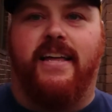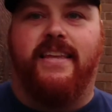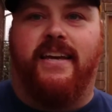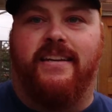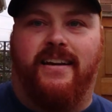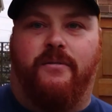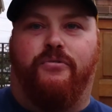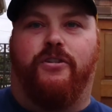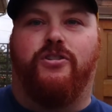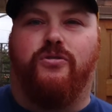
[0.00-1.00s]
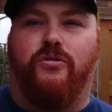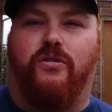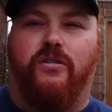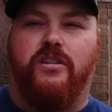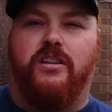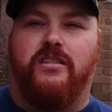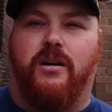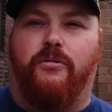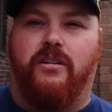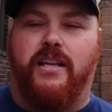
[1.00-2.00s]
Then I'm pretty sure you
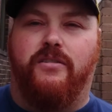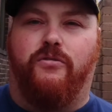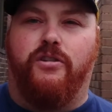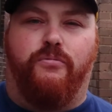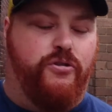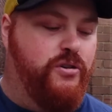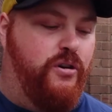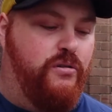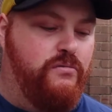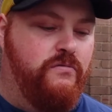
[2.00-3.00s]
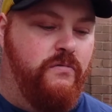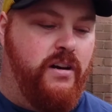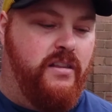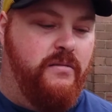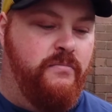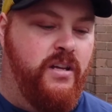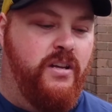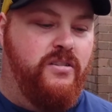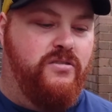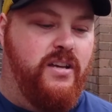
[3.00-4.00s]
double click or you push and hold one of them
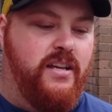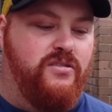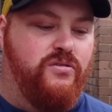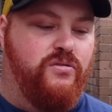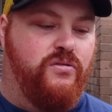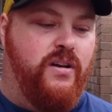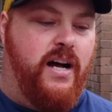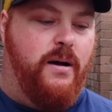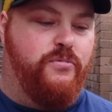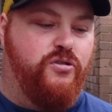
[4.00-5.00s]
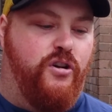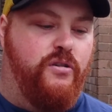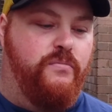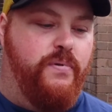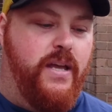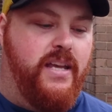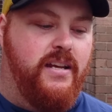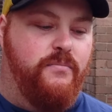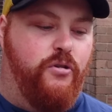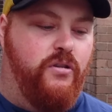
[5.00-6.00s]
to get to strobe,
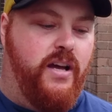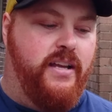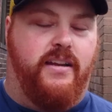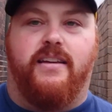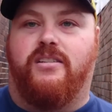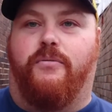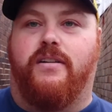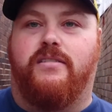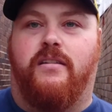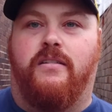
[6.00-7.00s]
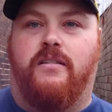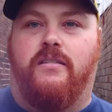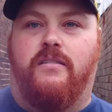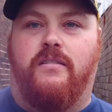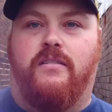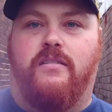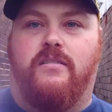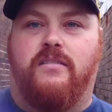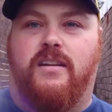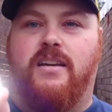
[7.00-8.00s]
beacon, and moonlight and SOS.
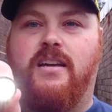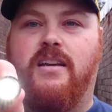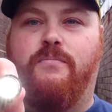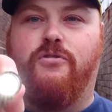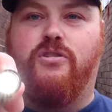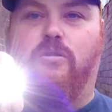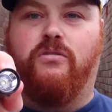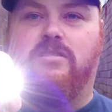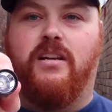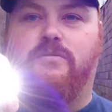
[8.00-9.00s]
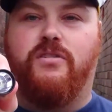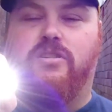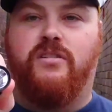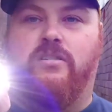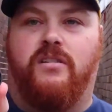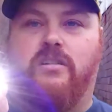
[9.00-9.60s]
You push and hold the side switch.